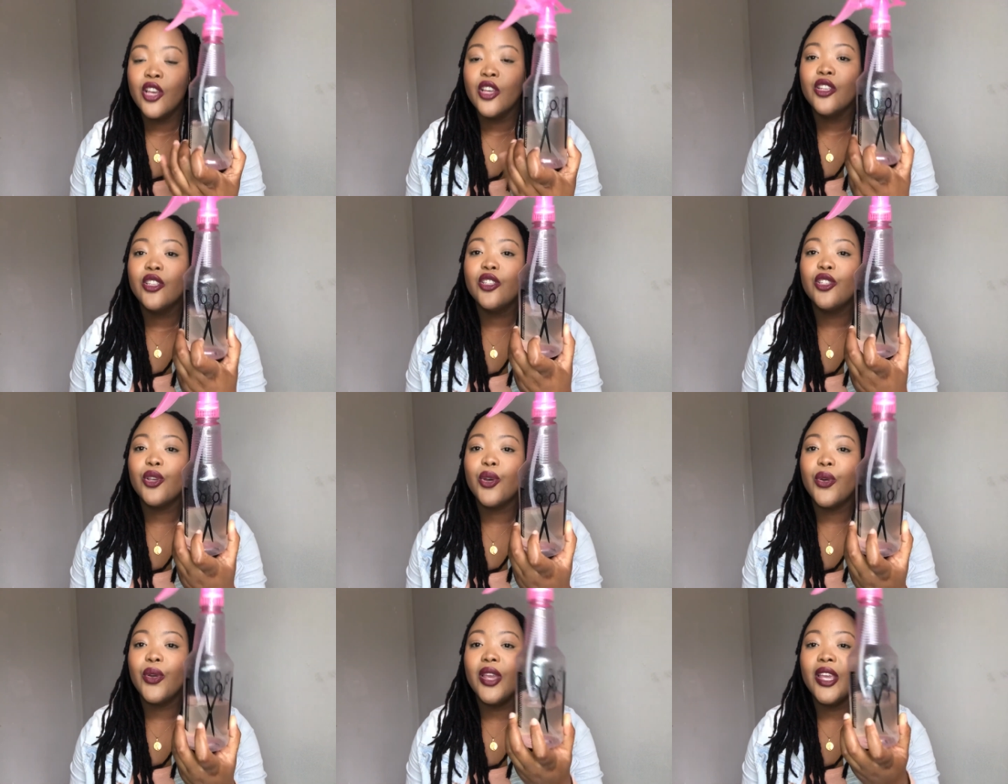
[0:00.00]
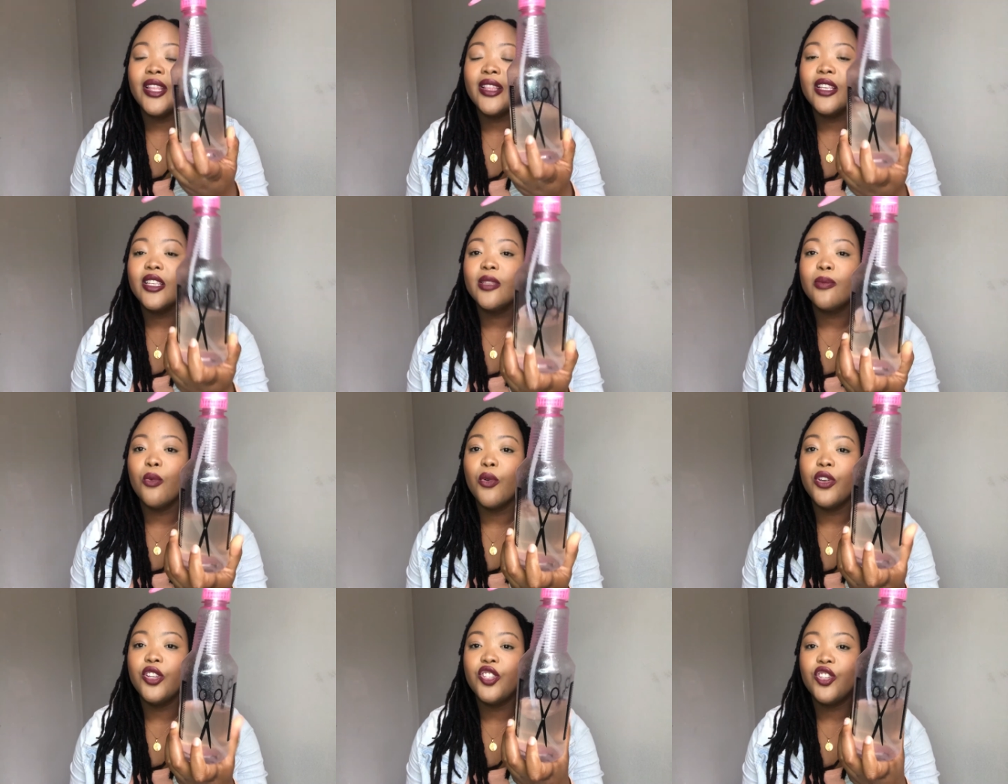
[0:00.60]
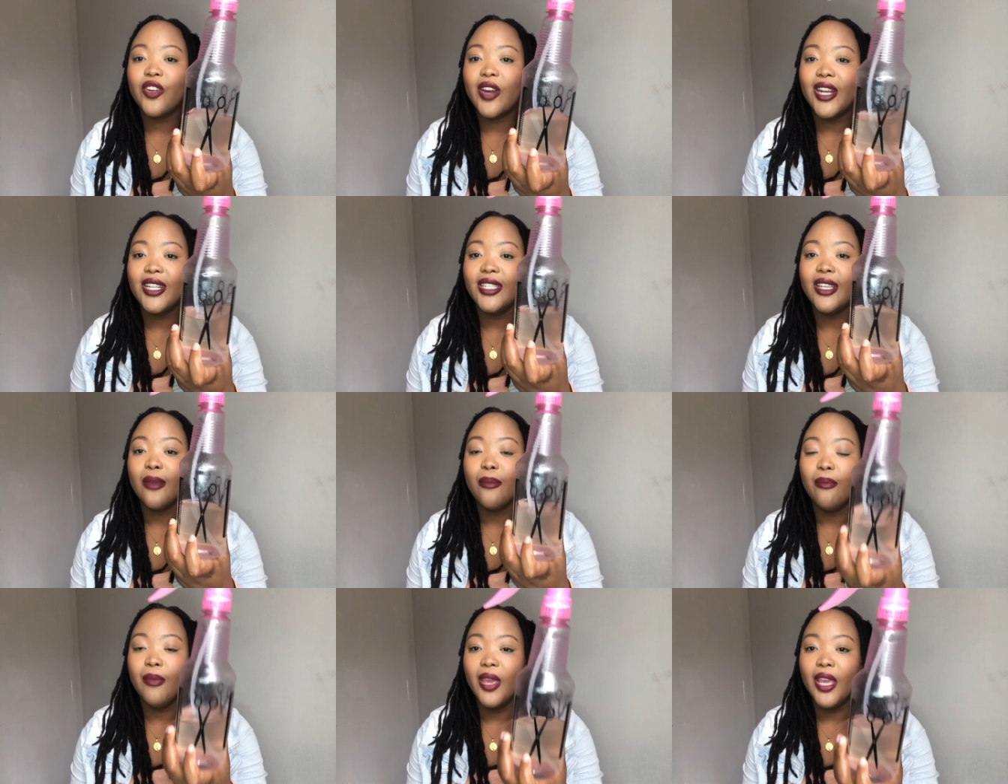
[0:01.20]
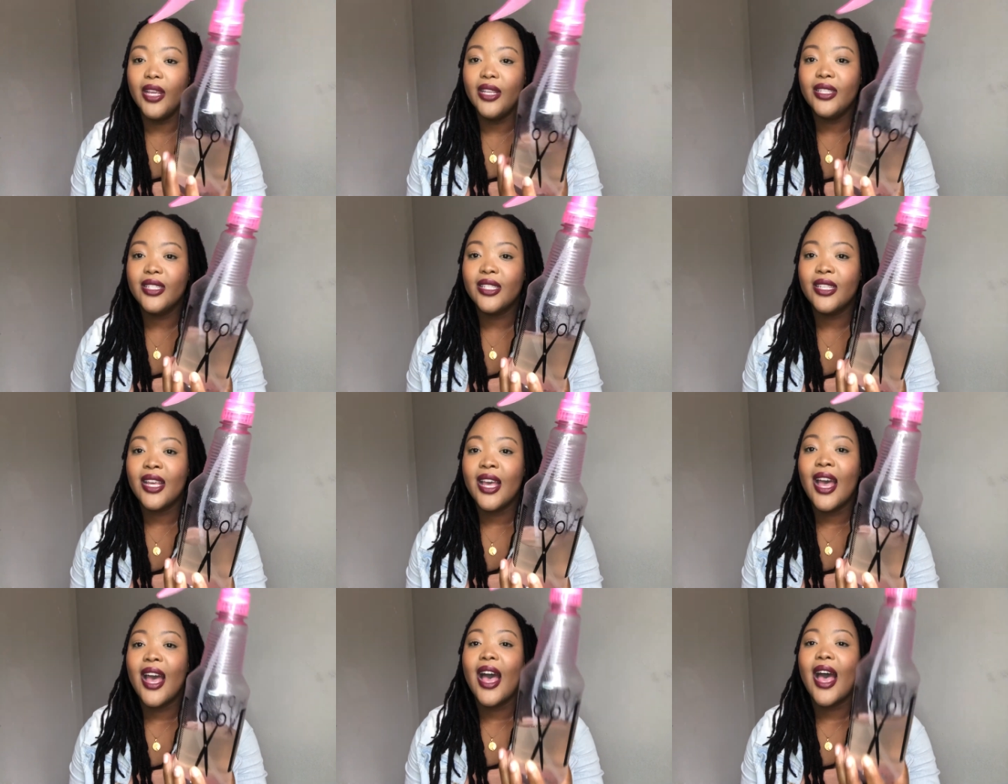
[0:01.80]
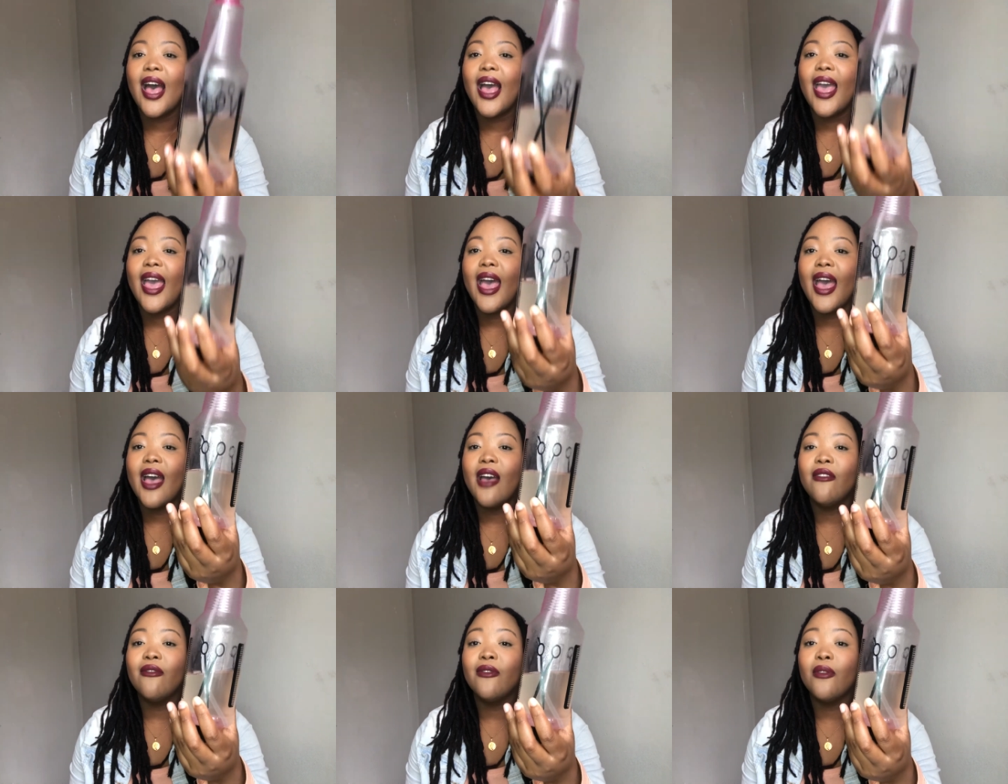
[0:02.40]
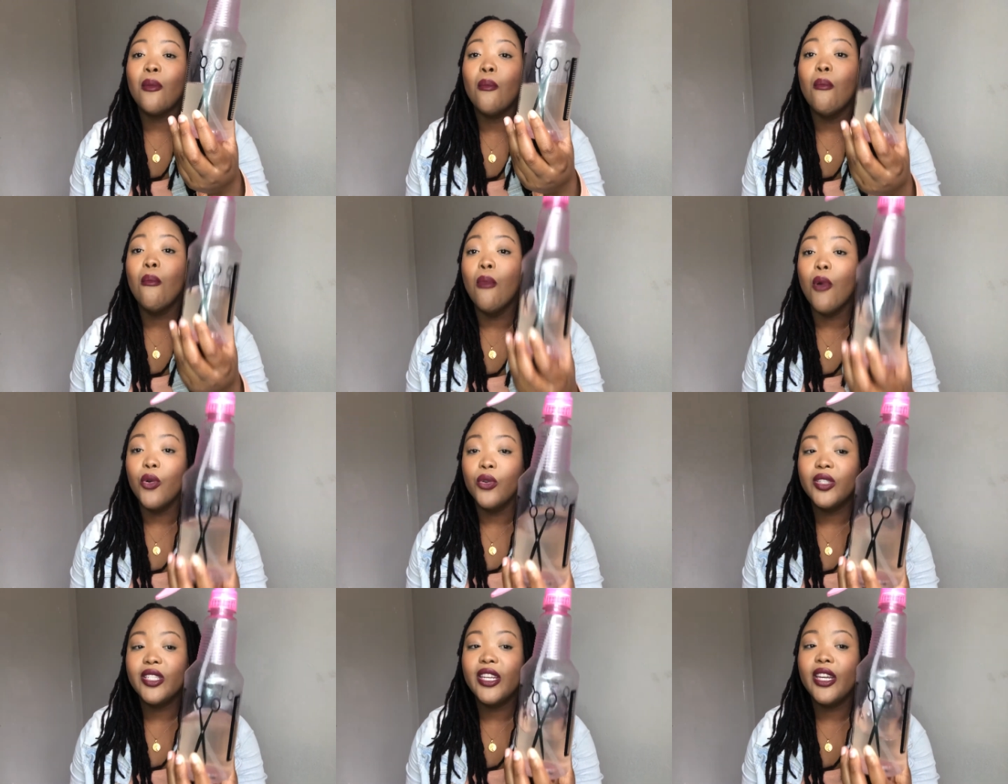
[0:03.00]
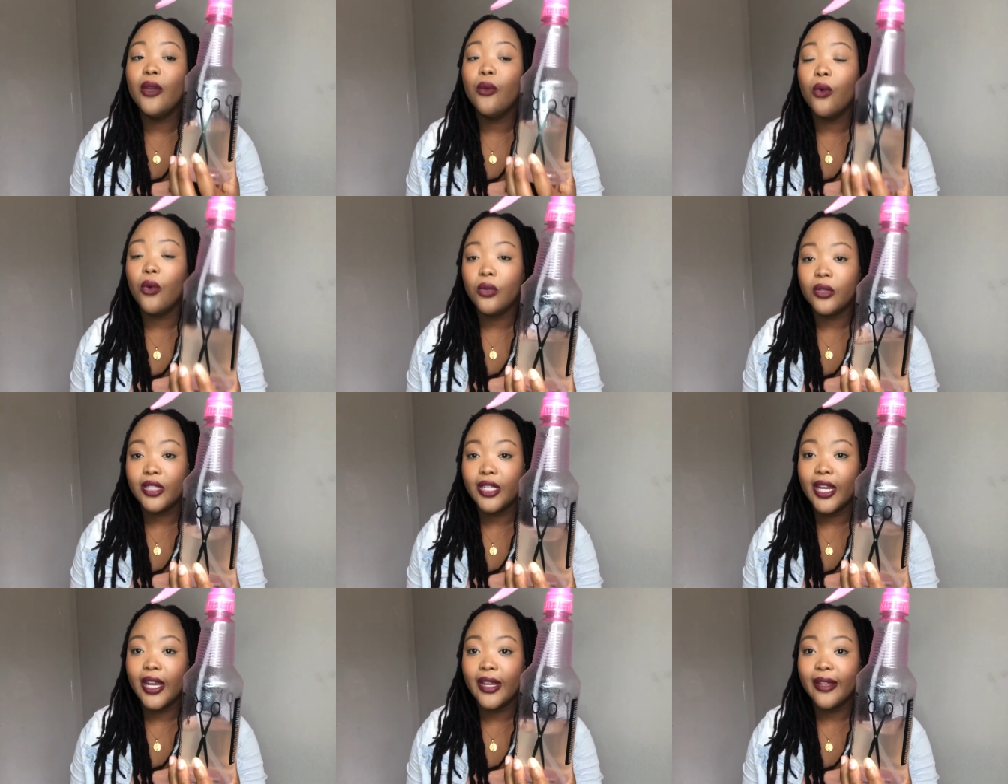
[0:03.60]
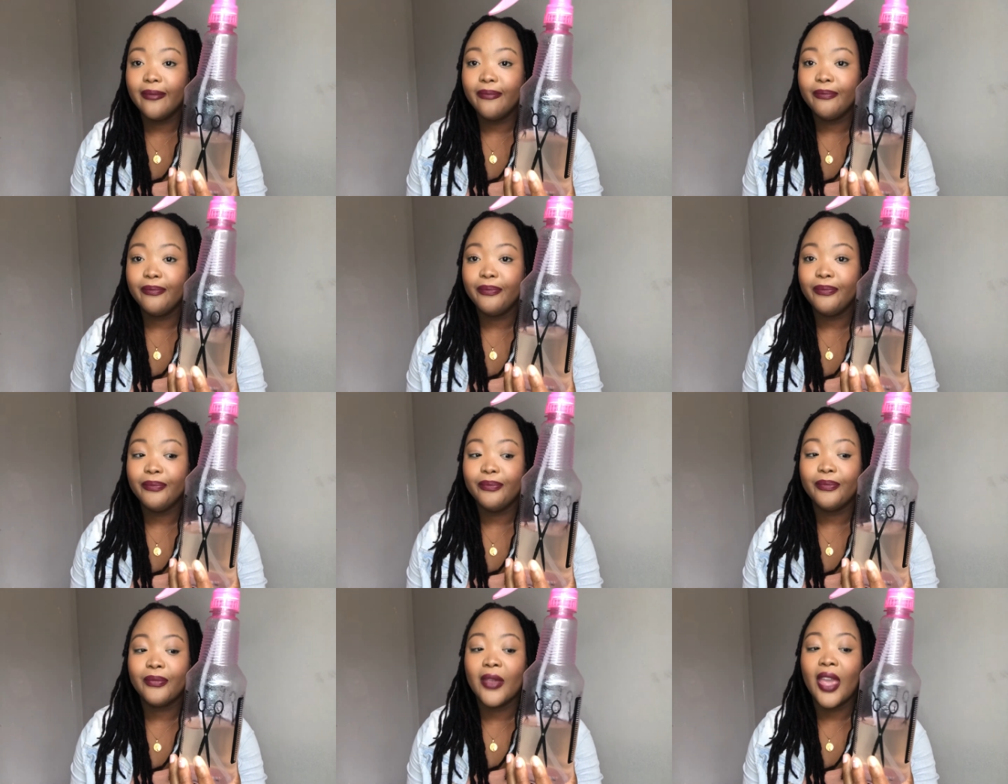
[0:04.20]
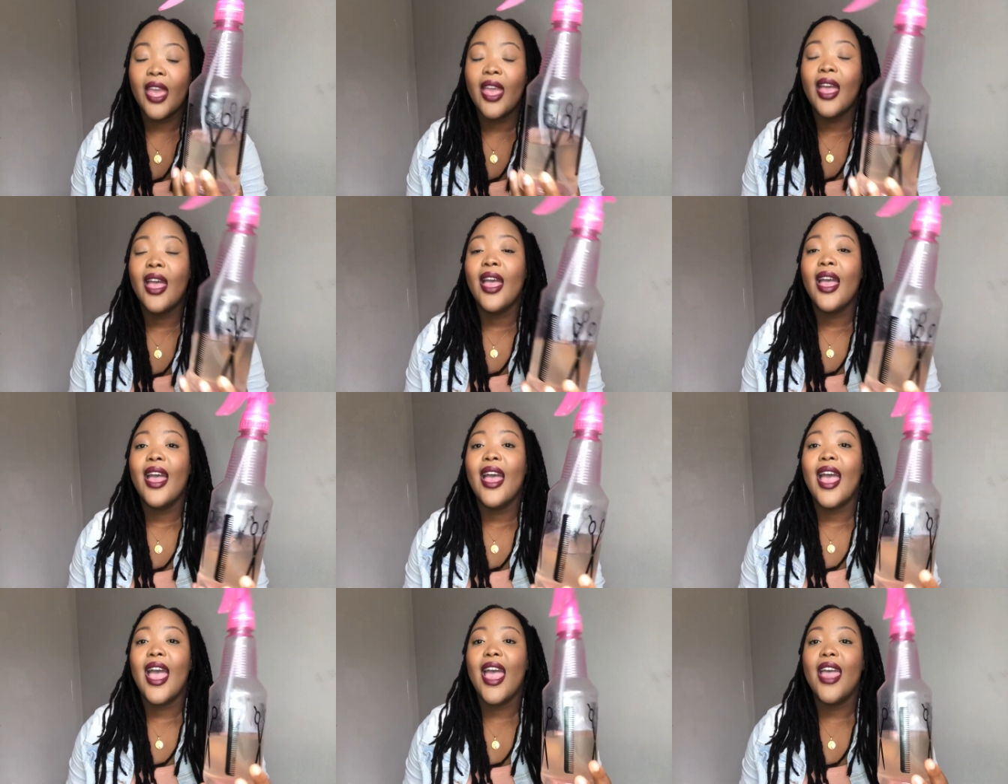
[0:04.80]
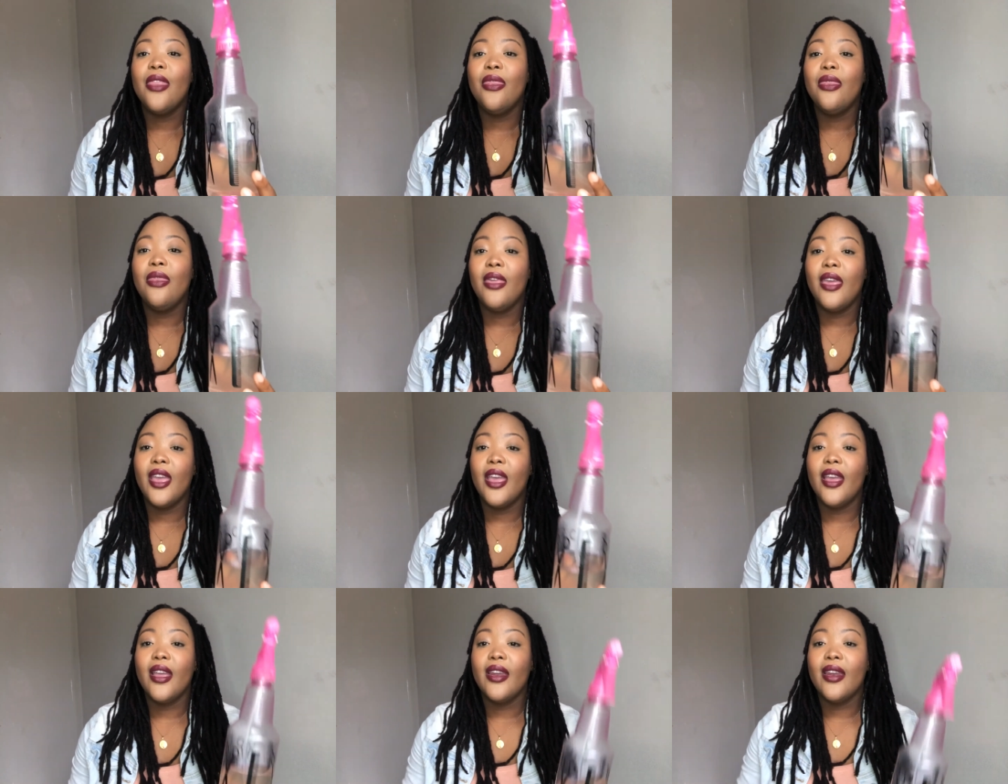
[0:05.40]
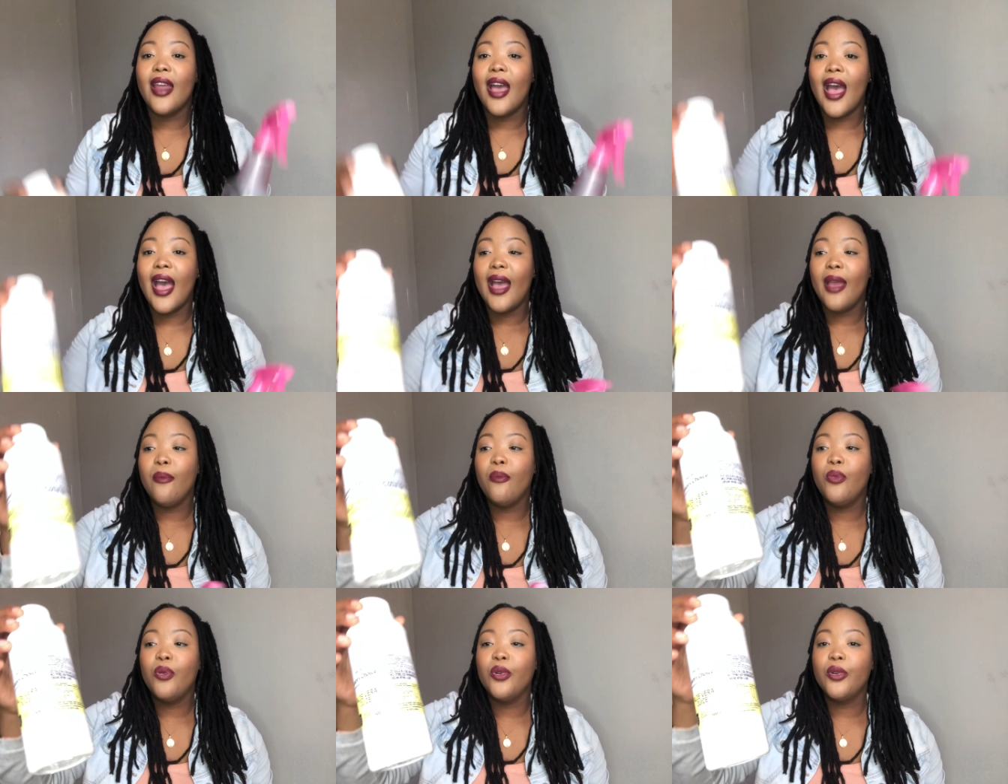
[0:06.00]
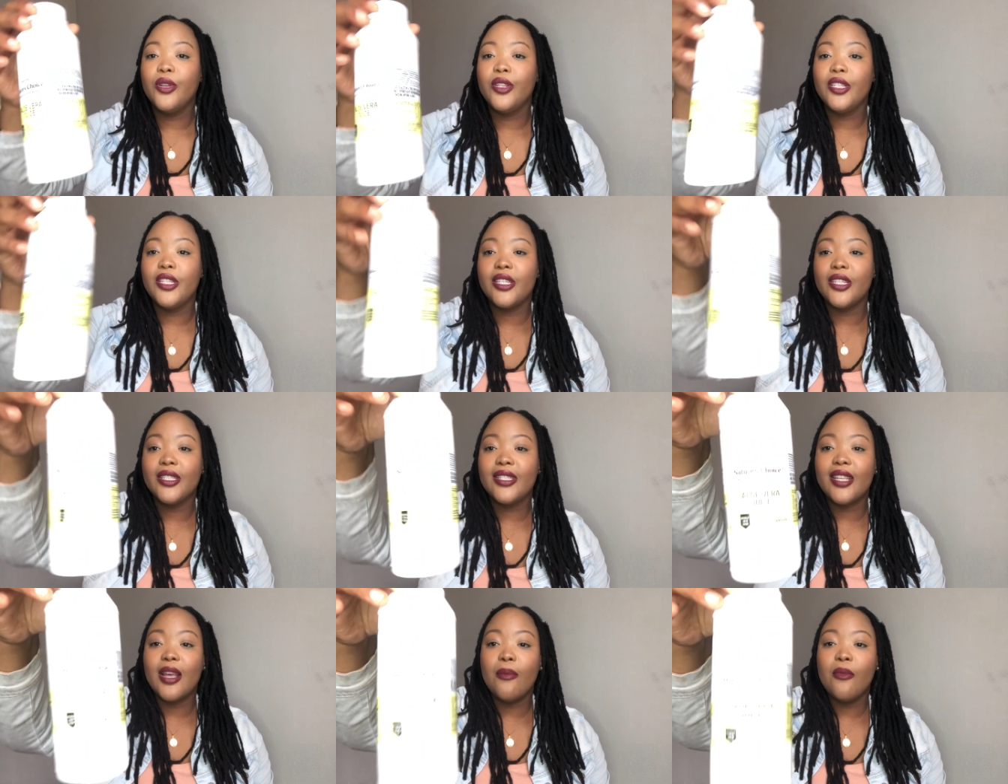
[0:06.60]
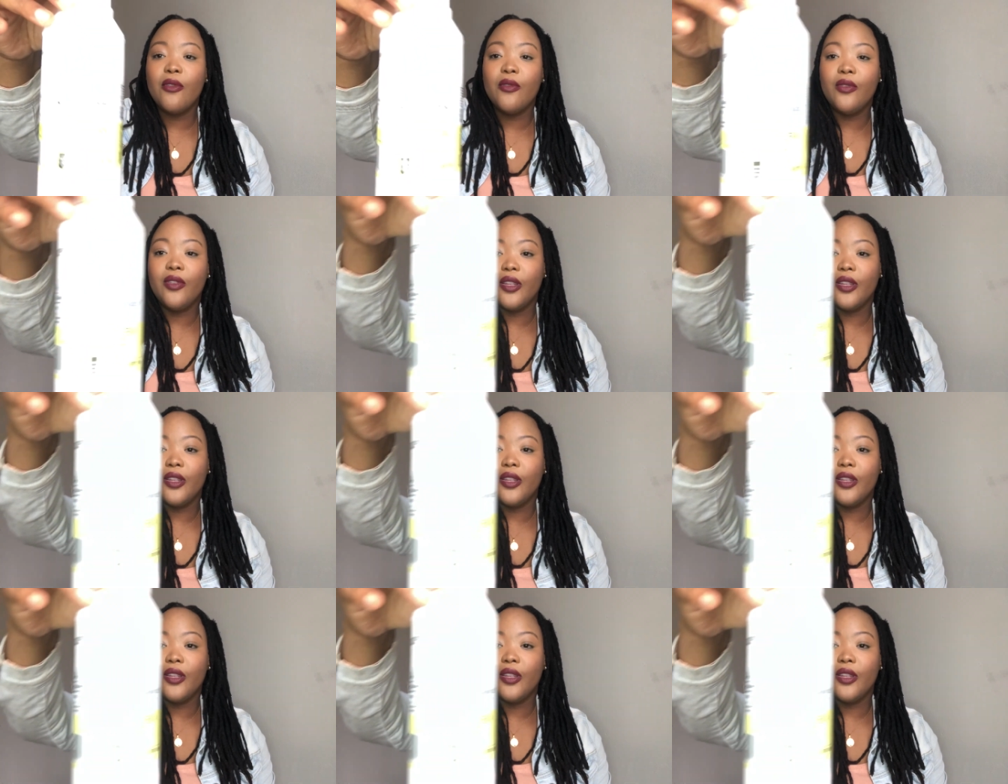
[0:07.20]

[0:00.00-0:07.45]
So in this moisturizing mix, I have mostly water, and then I put some of